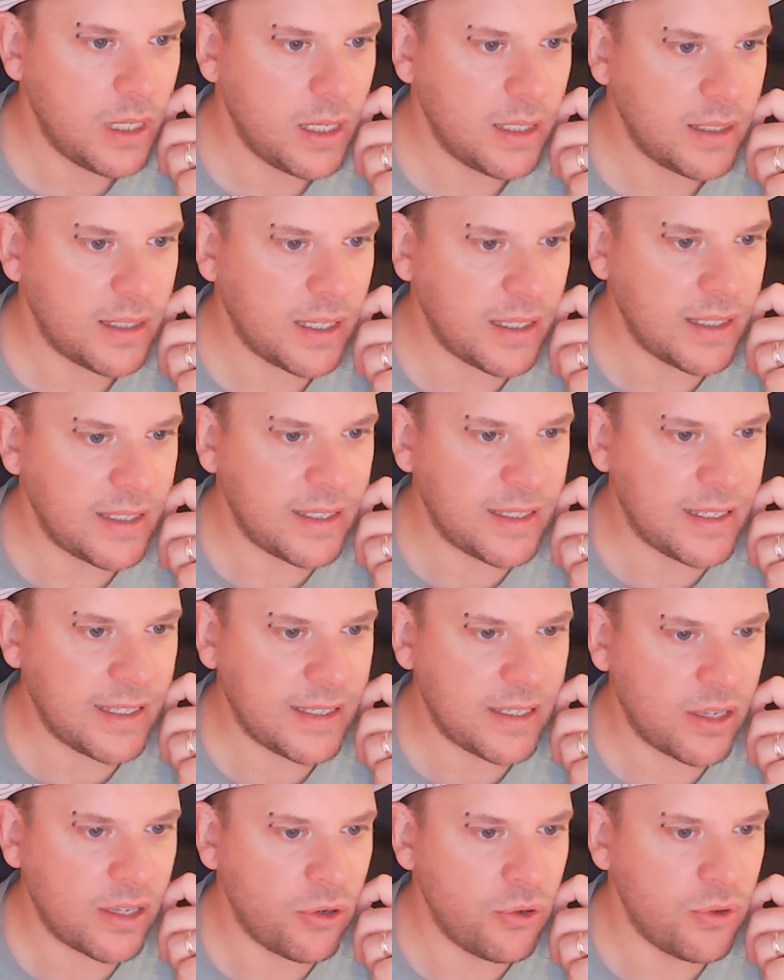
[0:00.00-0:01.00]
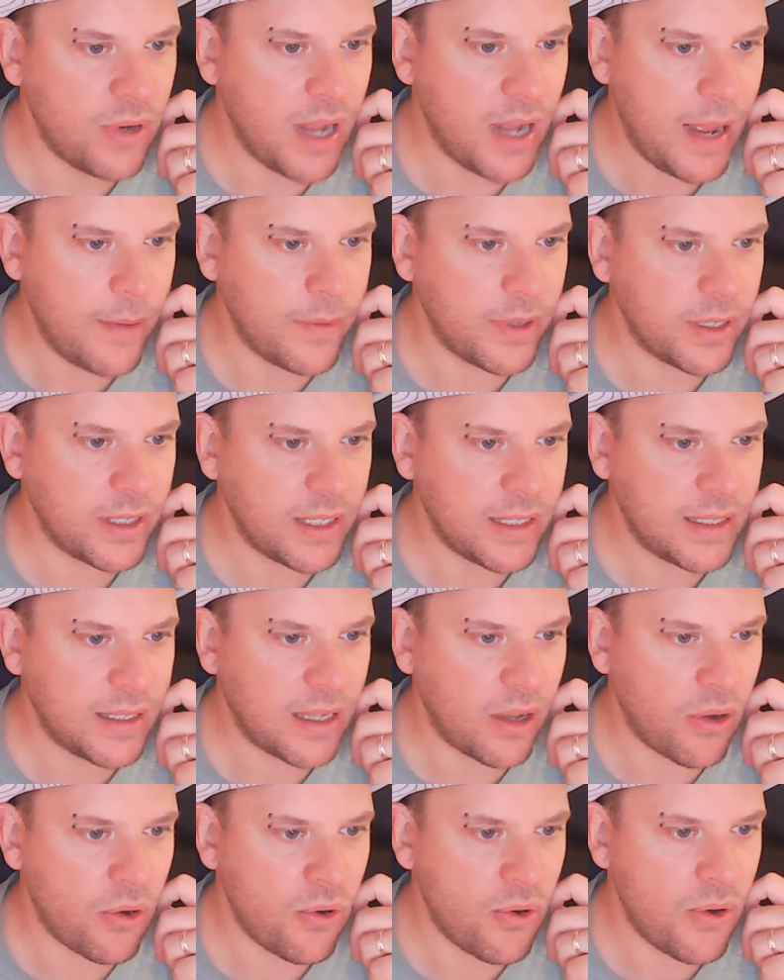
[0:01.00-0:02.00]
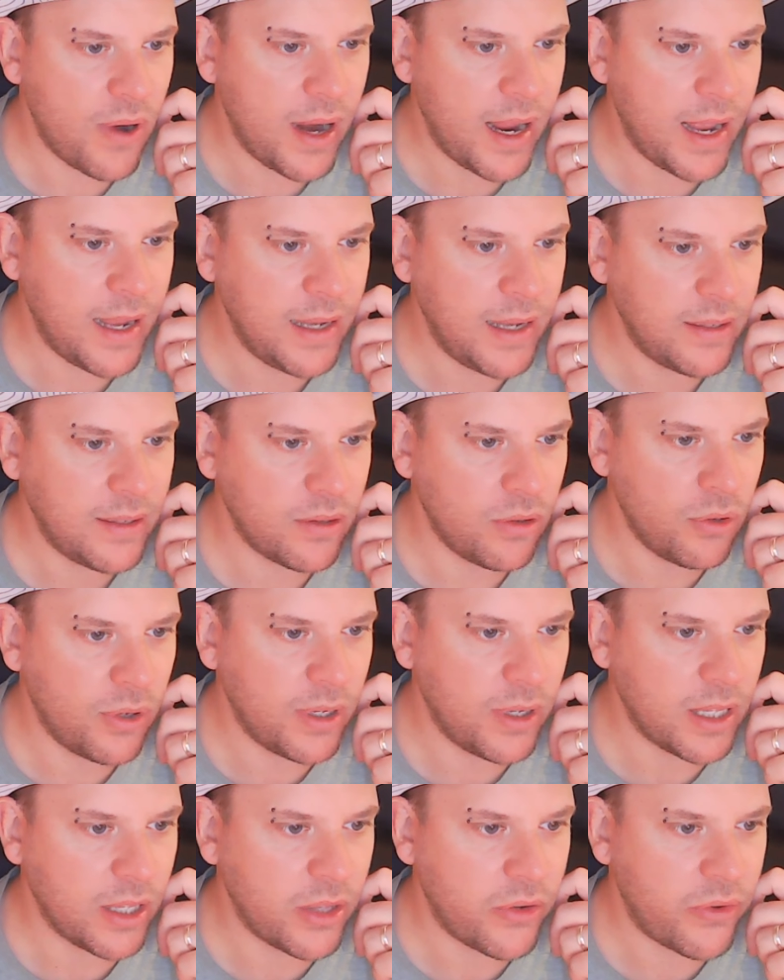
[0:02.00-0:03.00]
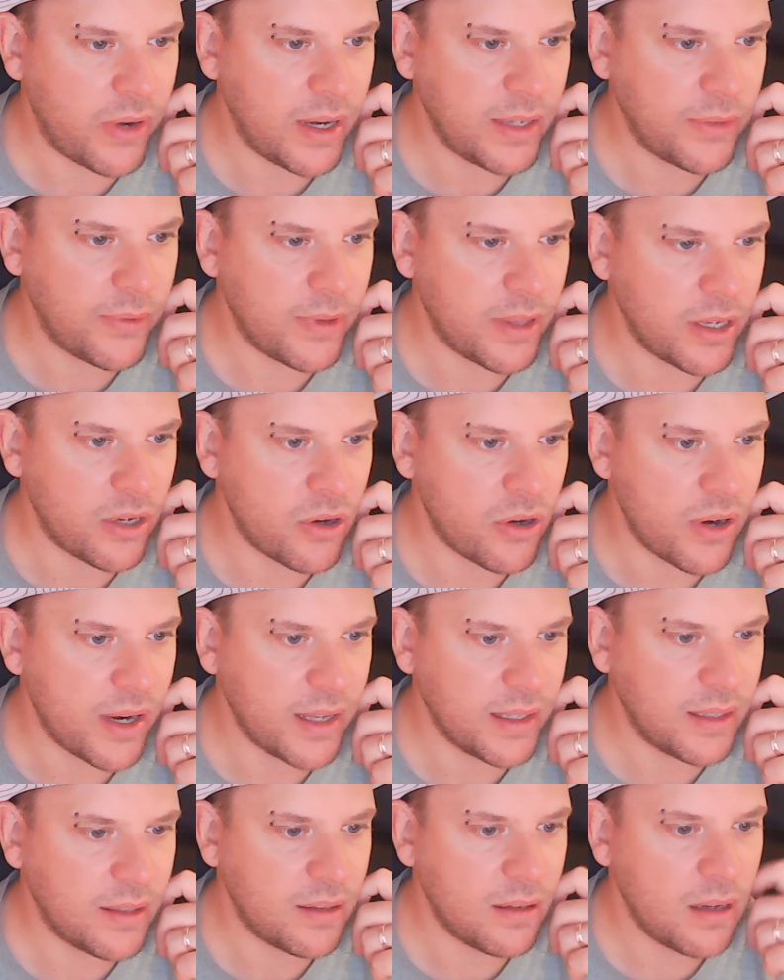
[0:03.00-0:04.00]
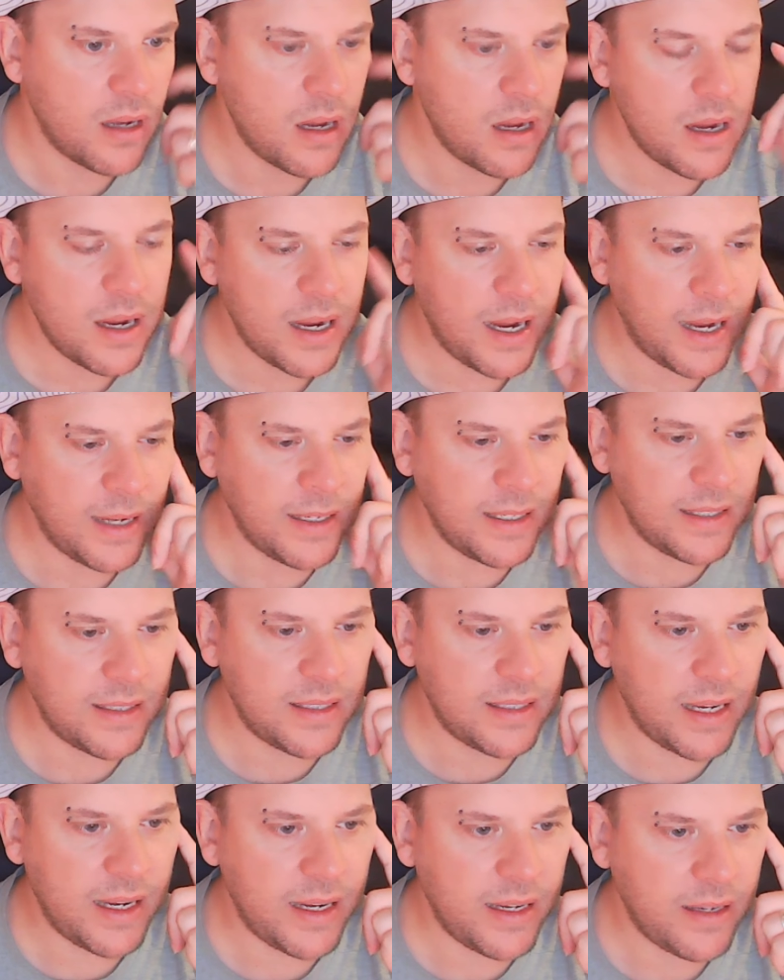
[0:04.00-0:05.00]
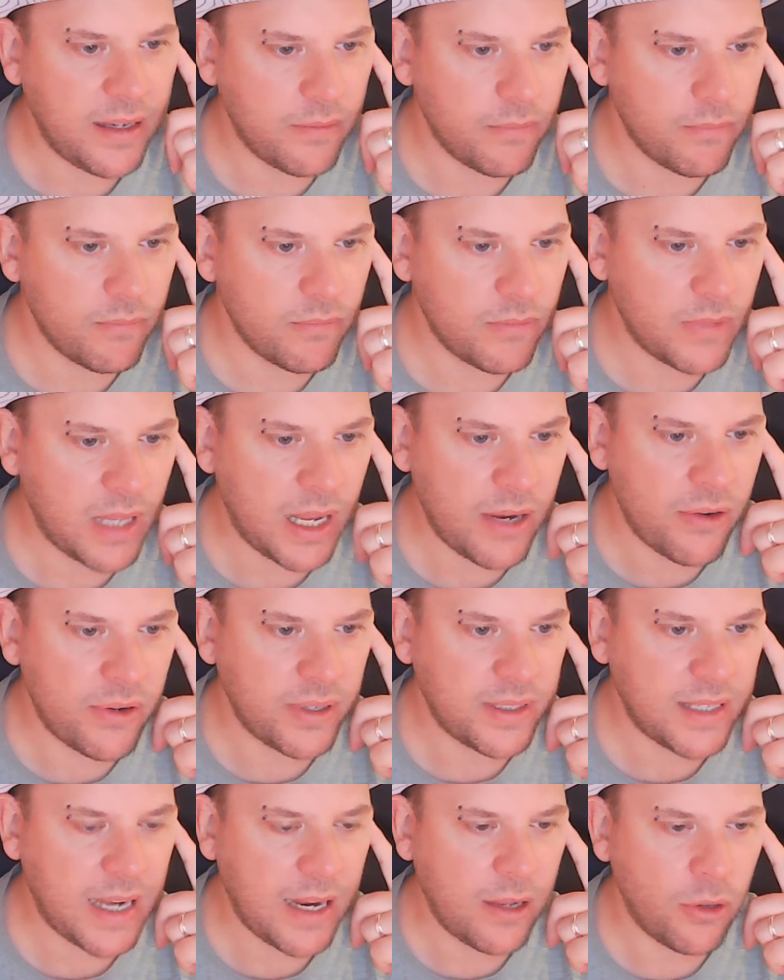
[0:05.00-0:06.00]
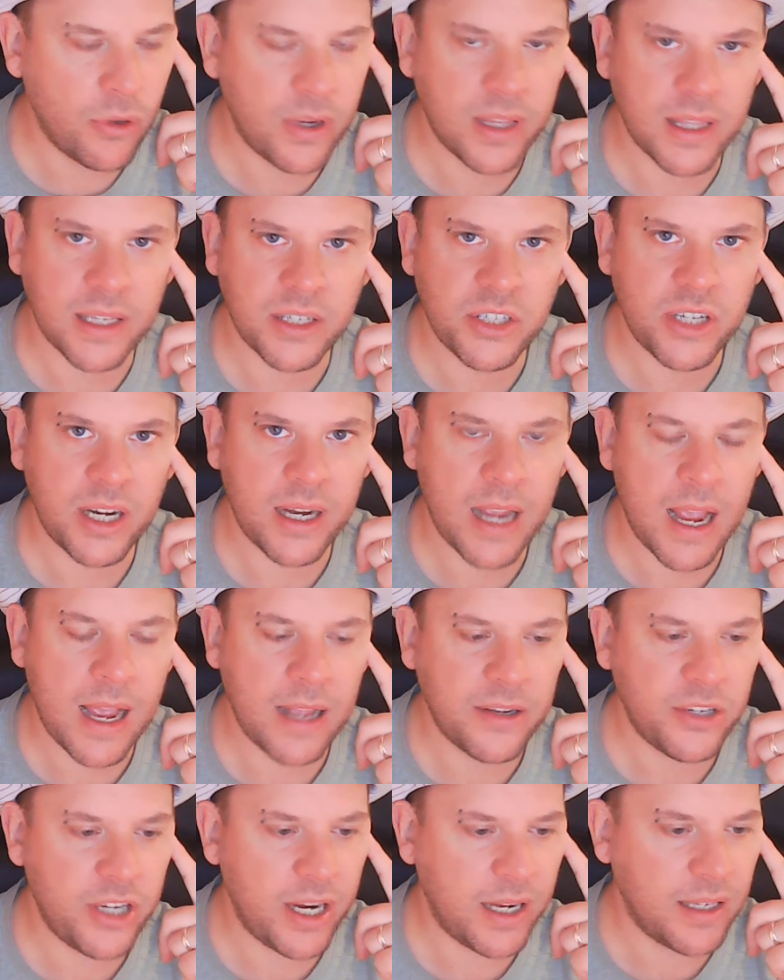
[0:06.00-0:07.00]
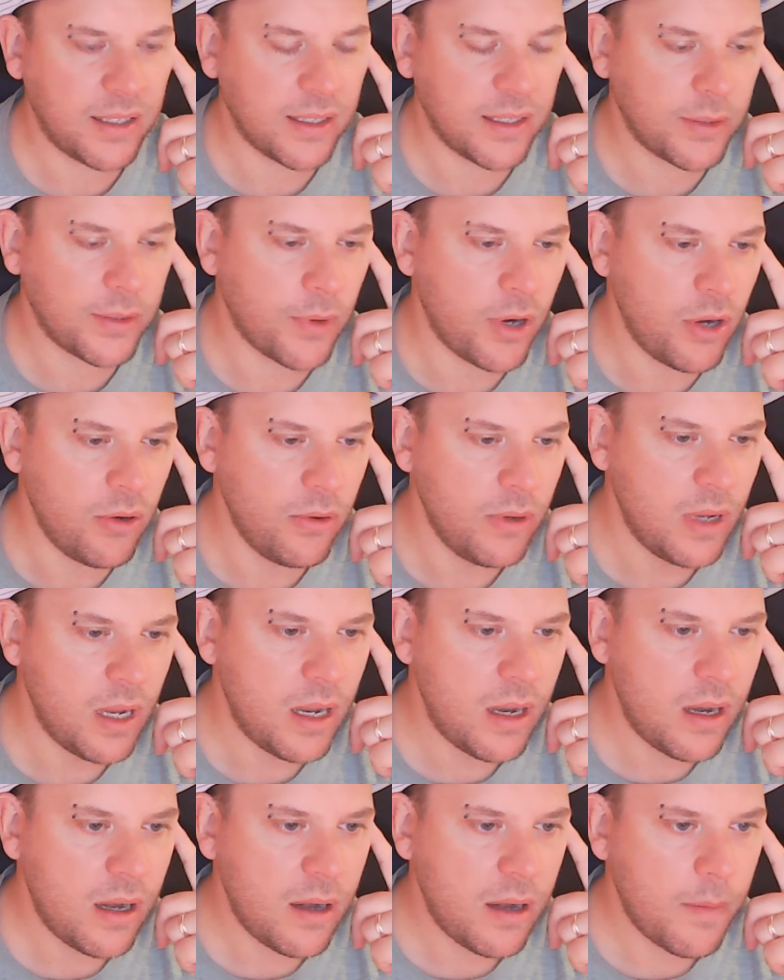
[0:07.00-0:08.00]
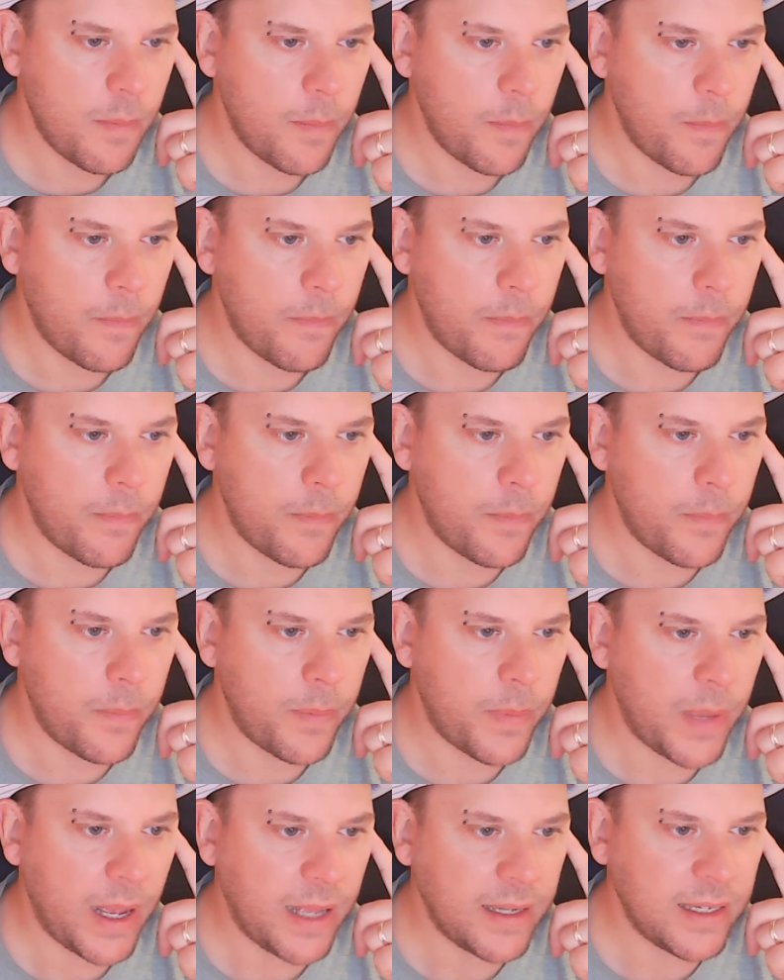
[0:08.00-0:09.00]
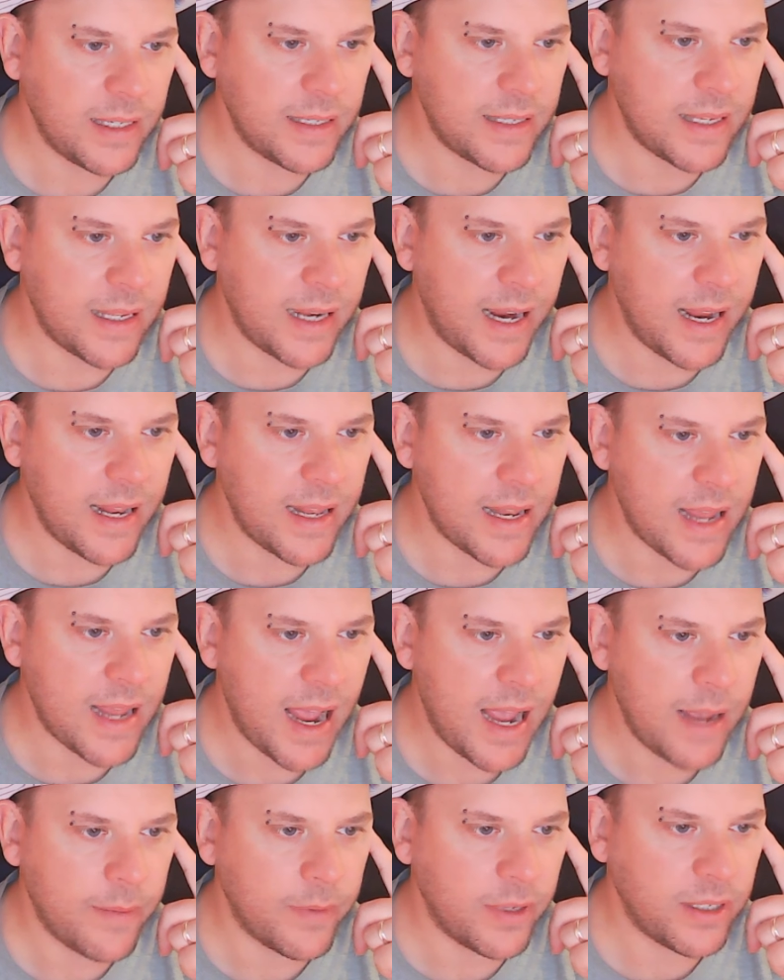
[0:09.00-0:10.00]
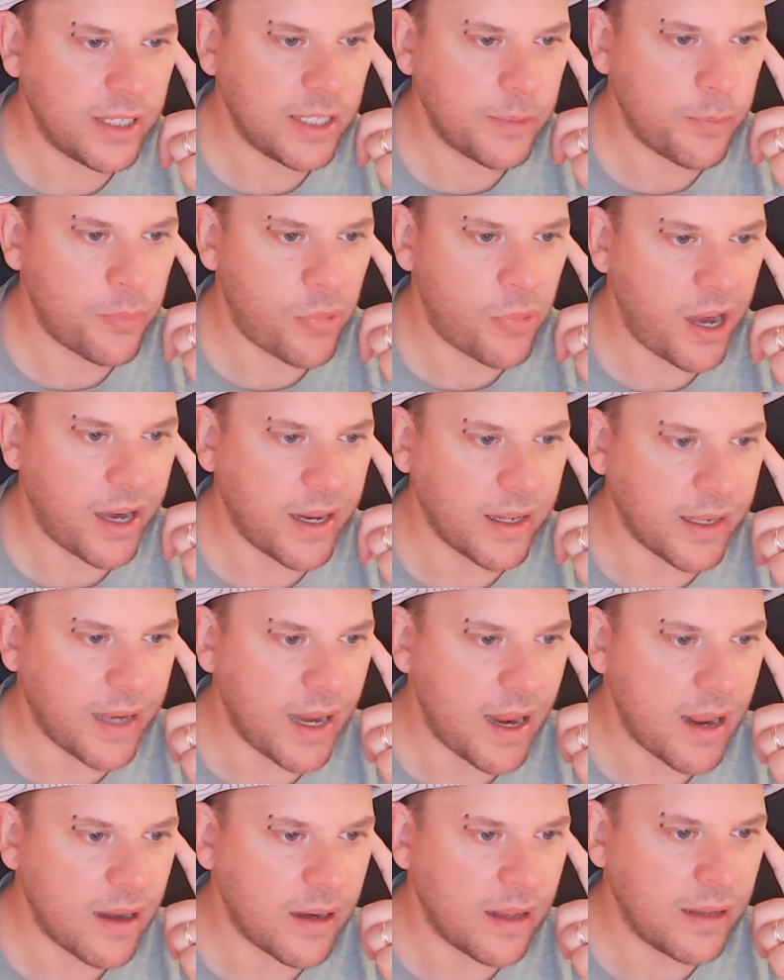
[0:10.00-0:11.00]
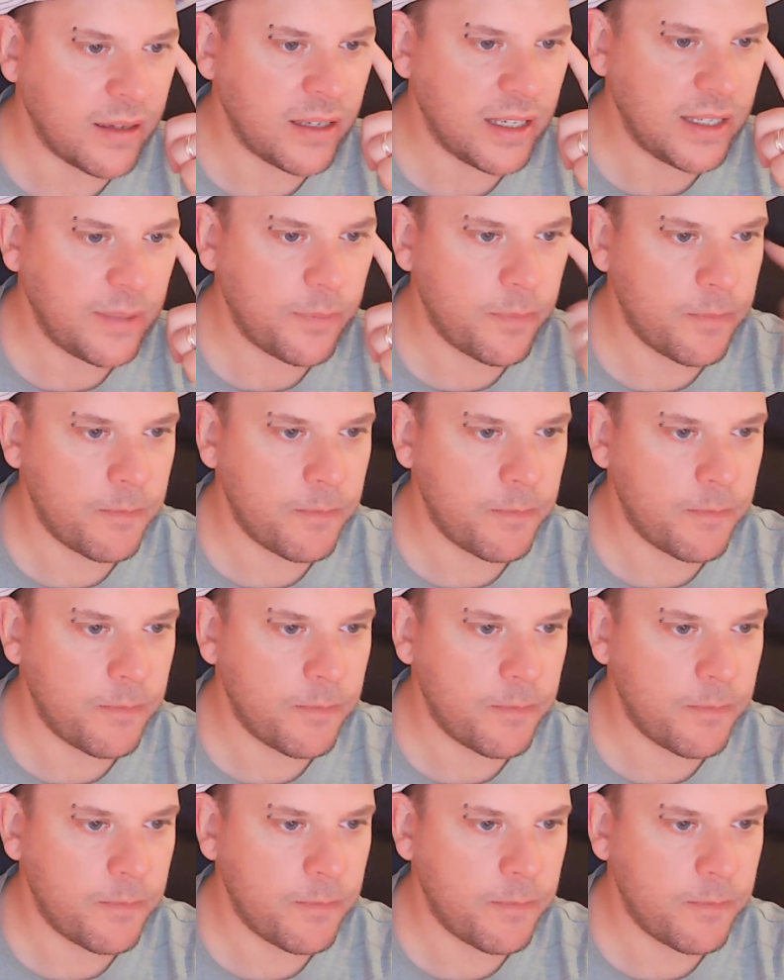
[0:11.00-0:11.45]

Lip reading: So this is just a good habit, just to always look at the threats with the knights. And just see, they always say look at the checks as well. But just to get in the habit, just break it down and just,